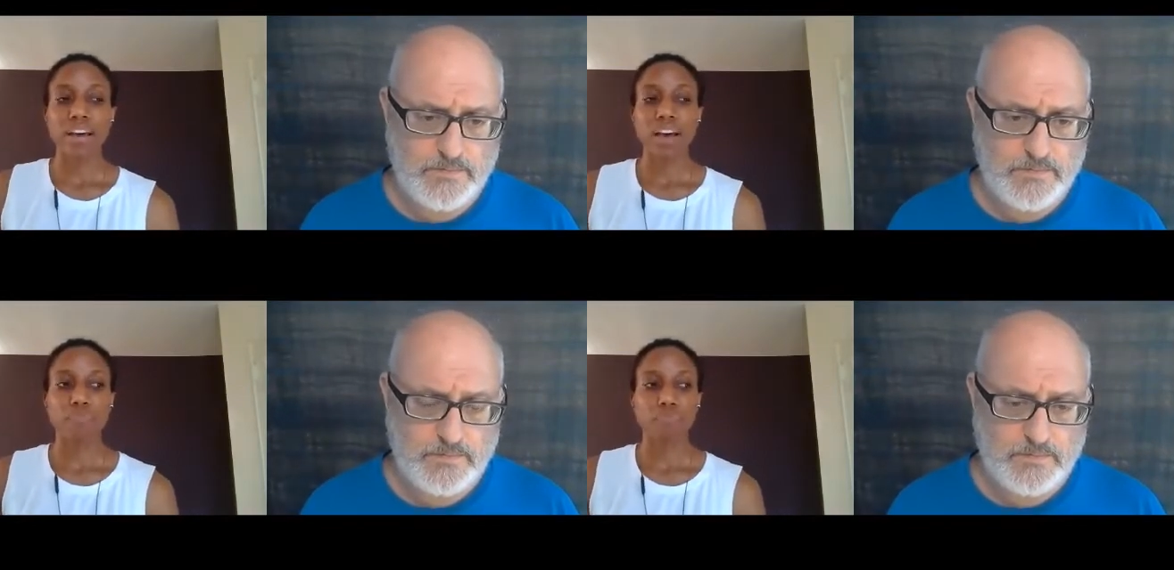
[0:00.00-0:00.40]

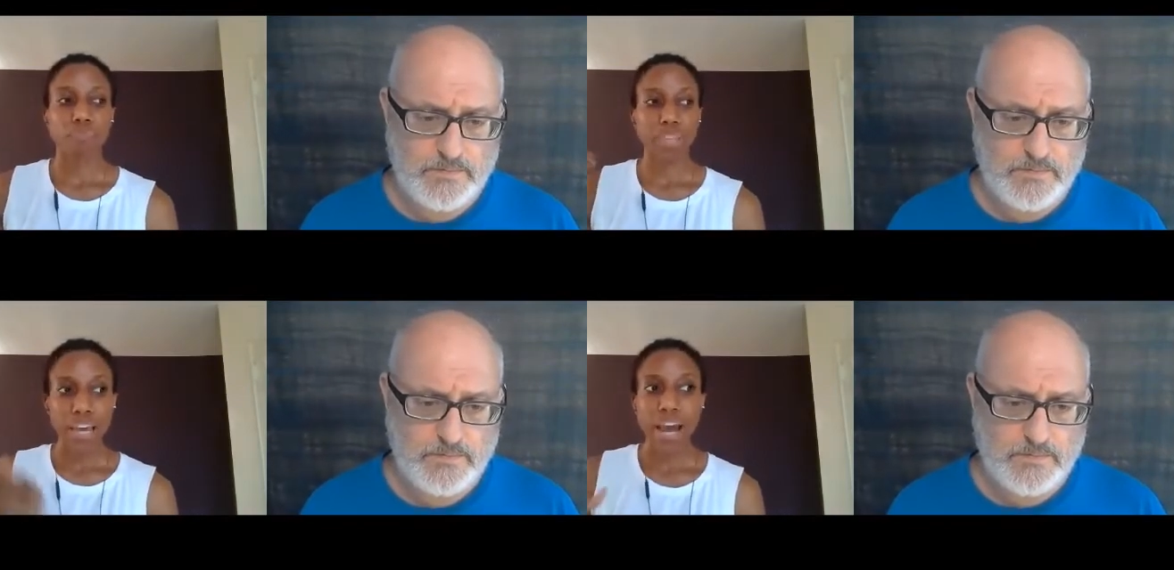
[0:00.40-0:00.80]
Speaker 1: um,
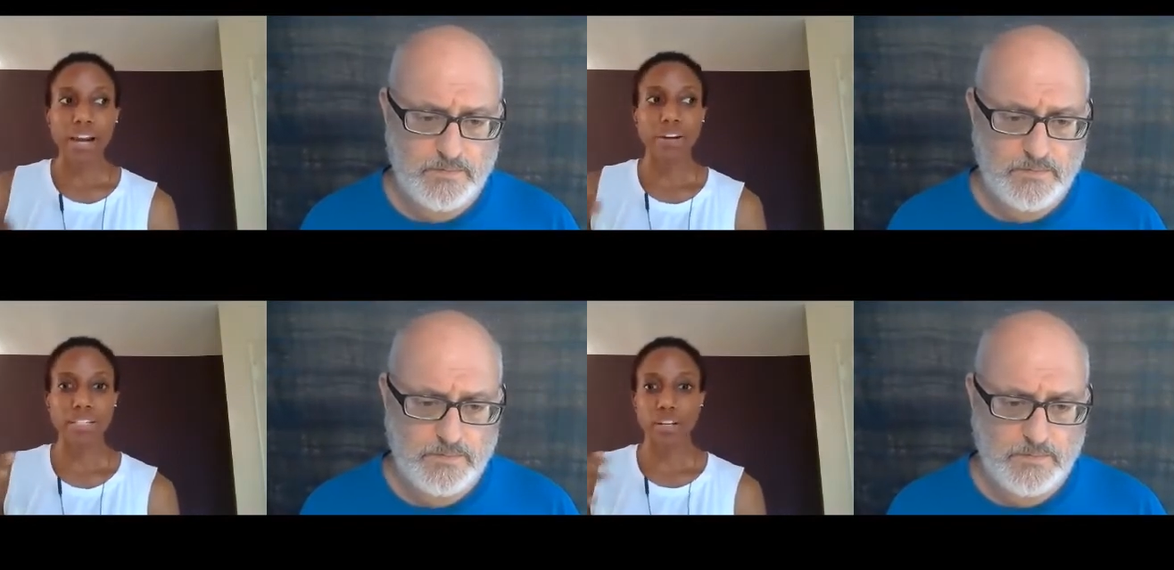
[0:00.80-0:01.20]
being
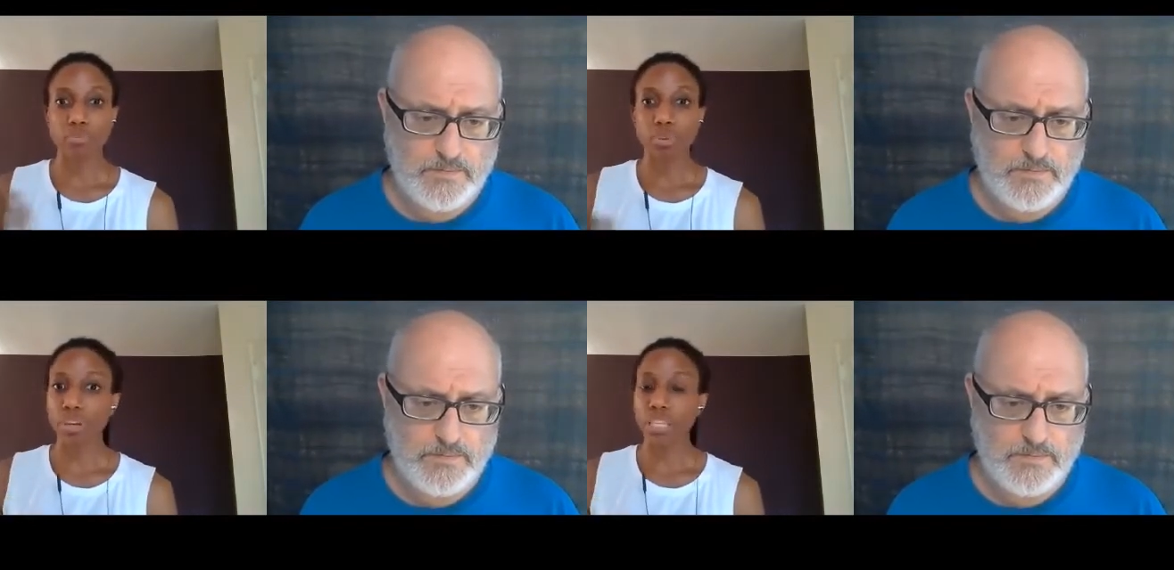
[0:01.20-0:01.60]
hired as an
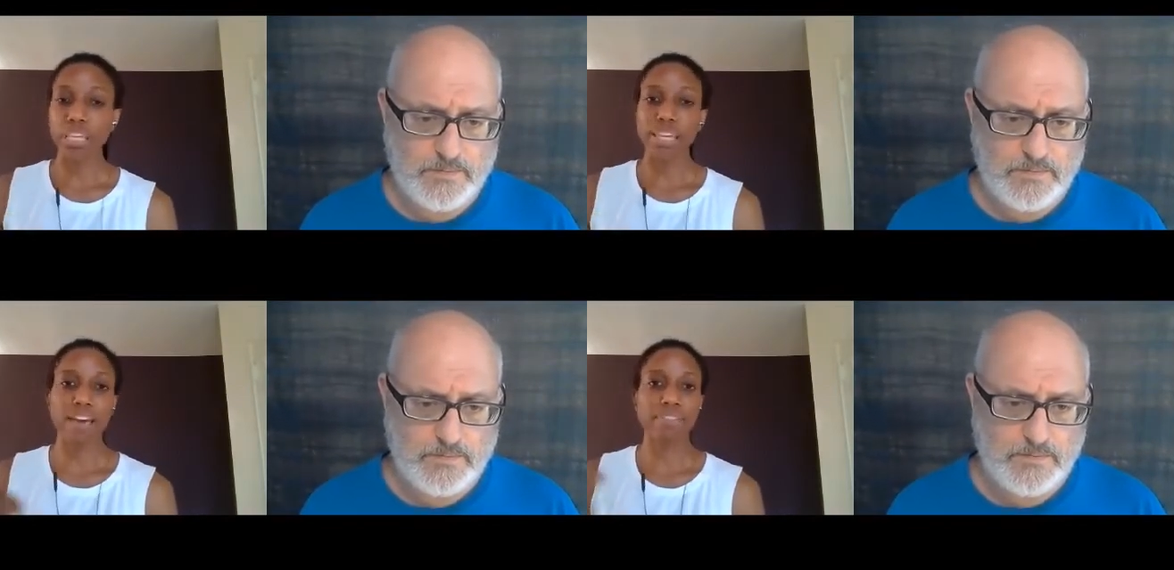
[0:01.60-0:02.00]

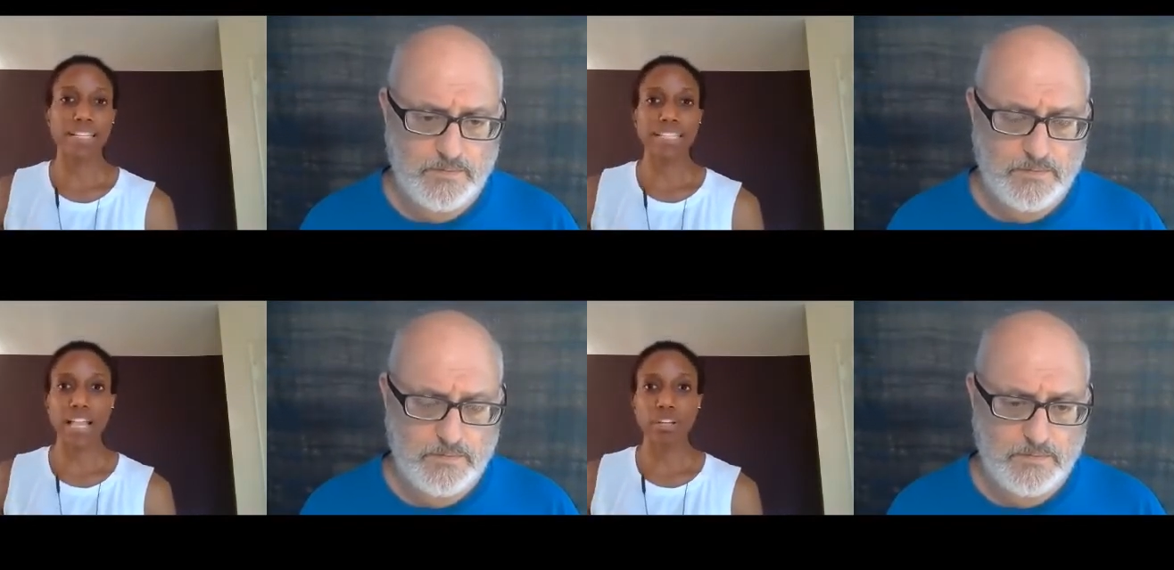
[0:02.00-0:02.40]
employee, having
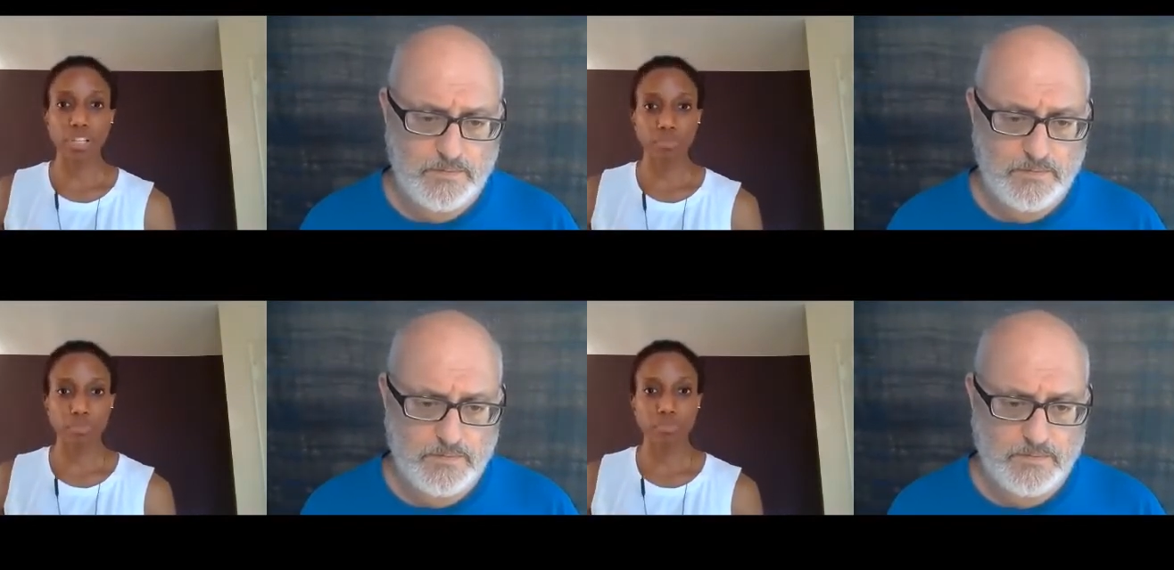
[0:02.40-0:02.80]
a
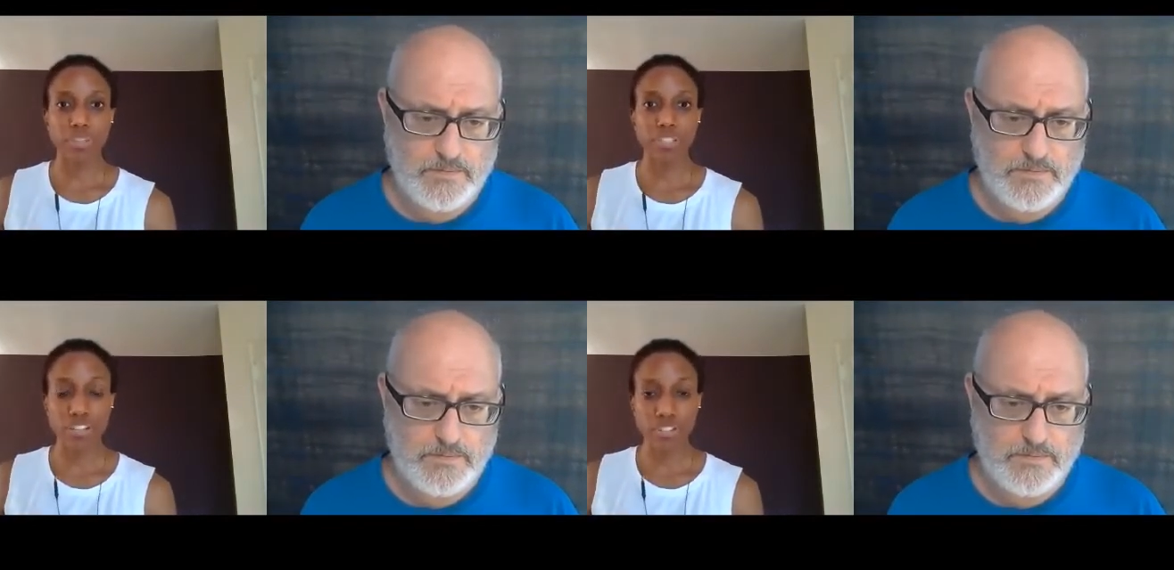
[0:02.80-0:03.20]
salaried
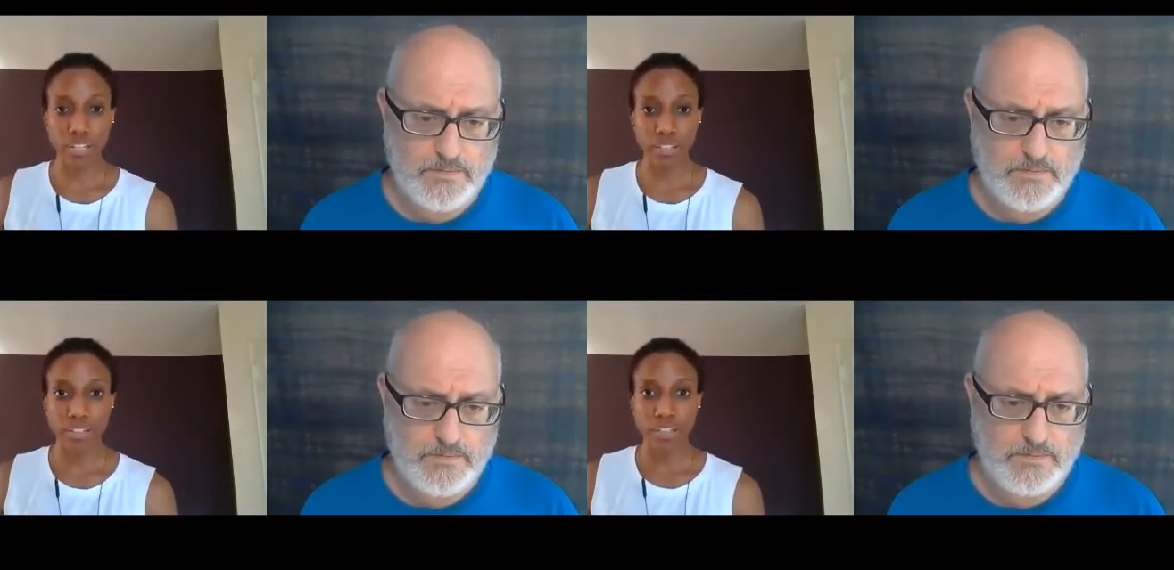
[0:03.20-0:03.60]

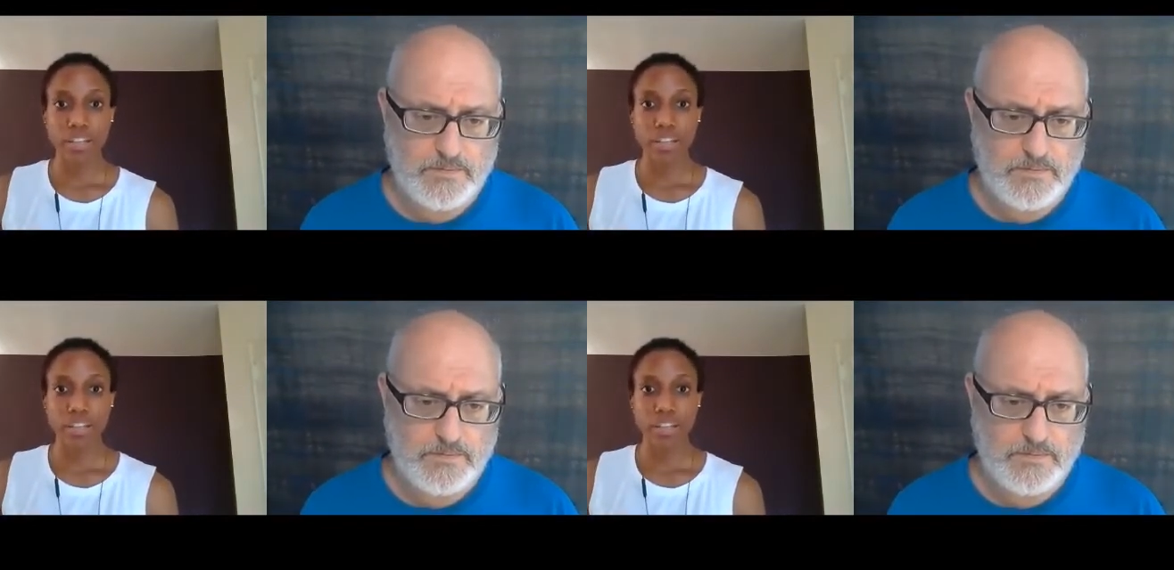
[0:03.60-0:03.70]
position,